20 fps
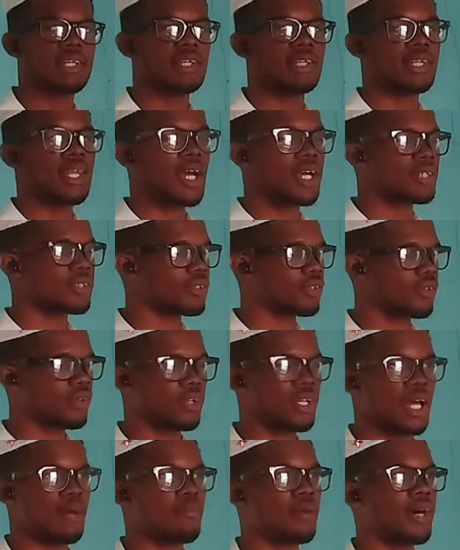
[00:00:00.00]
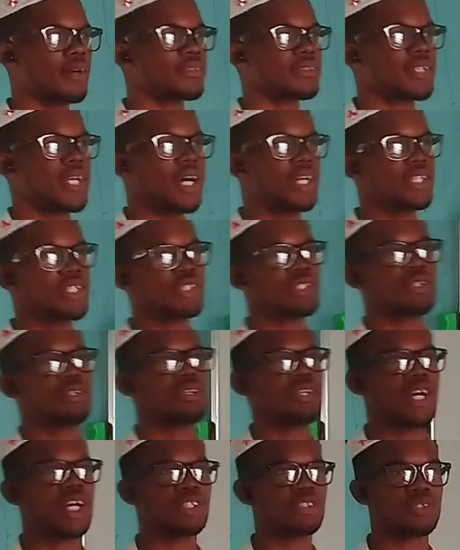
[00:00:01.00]
that's all about addition
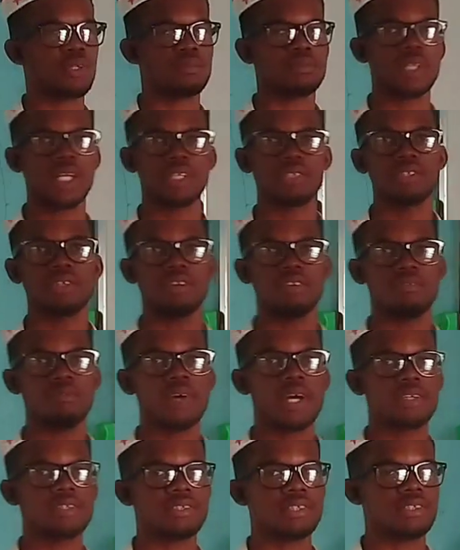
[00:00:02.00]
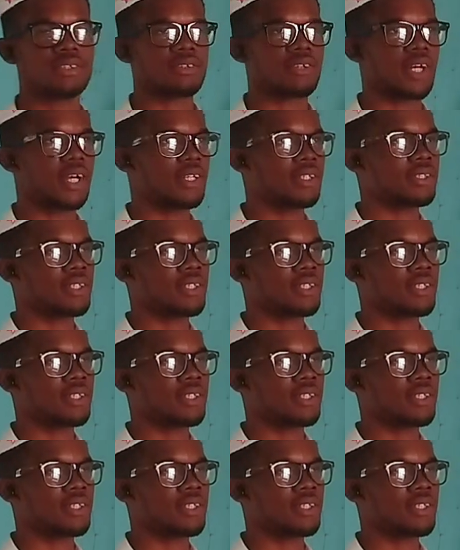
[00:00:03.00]
and subtraction of matrix, right?